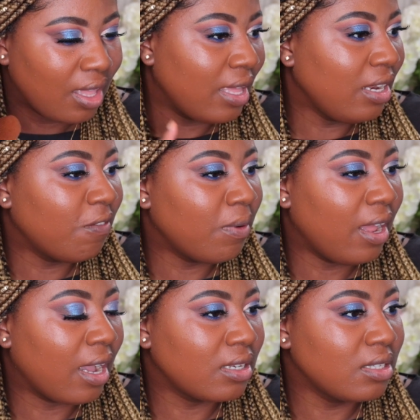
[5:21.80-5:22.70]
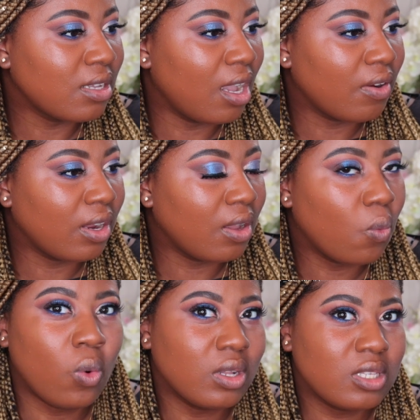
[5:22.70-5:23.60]
any of my acne scarring
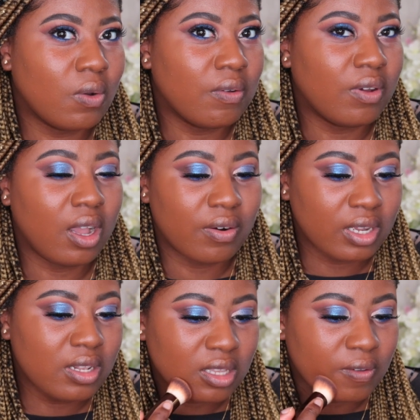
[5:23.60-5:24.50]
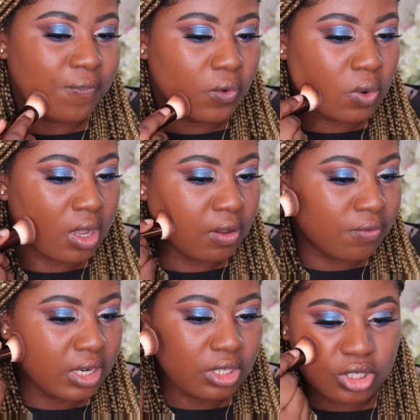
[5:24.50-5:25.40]
whatsoever. I reckon that's full
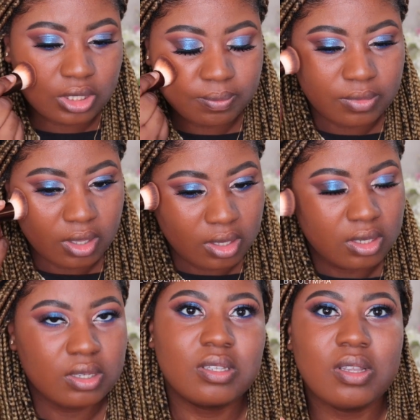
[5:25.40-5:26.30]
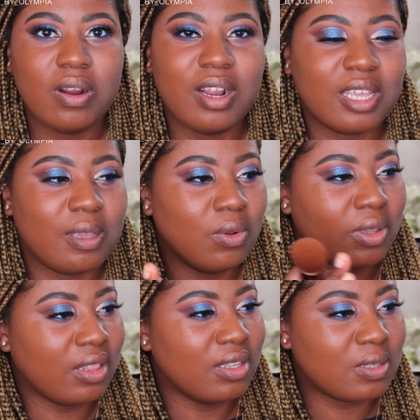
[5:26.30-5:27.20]
coverage. Sorry, I keep
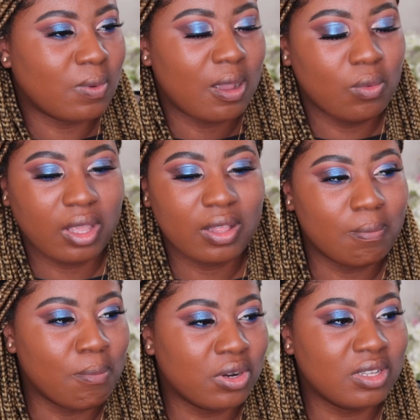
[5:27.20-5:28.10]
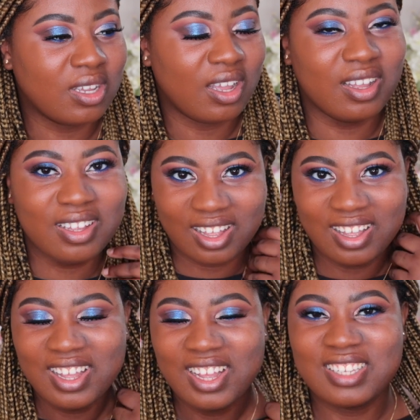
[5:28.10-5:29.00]
looking this way. I'm looking at the monitor
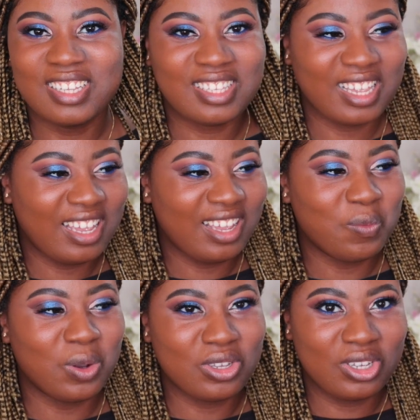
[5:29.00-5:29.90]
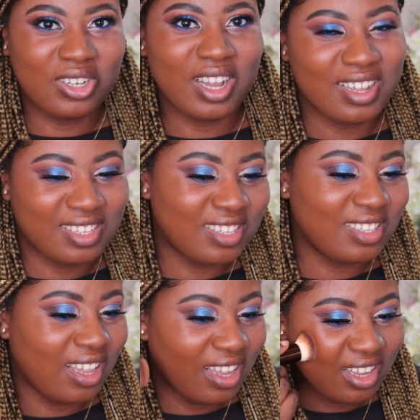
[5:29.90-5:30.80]
to see what you guys are
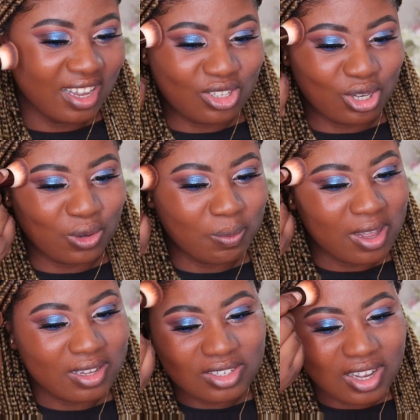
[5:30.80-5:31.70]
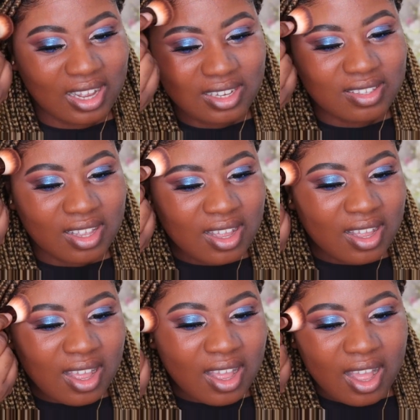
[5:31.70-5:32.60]
seeing. I do apologize.
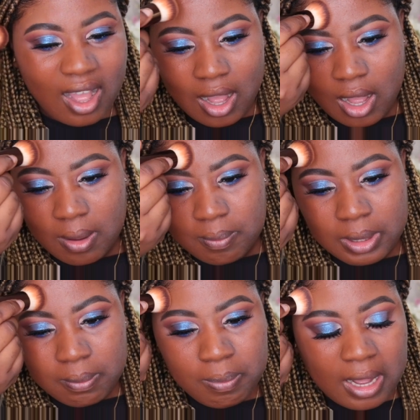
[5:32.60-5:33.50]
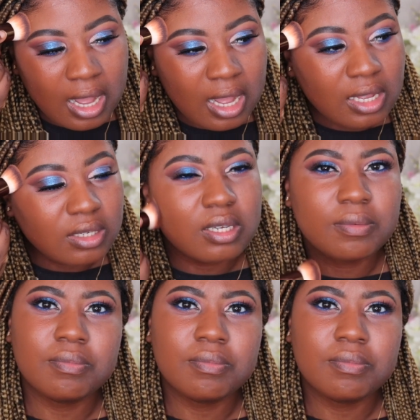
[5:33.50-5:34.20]
But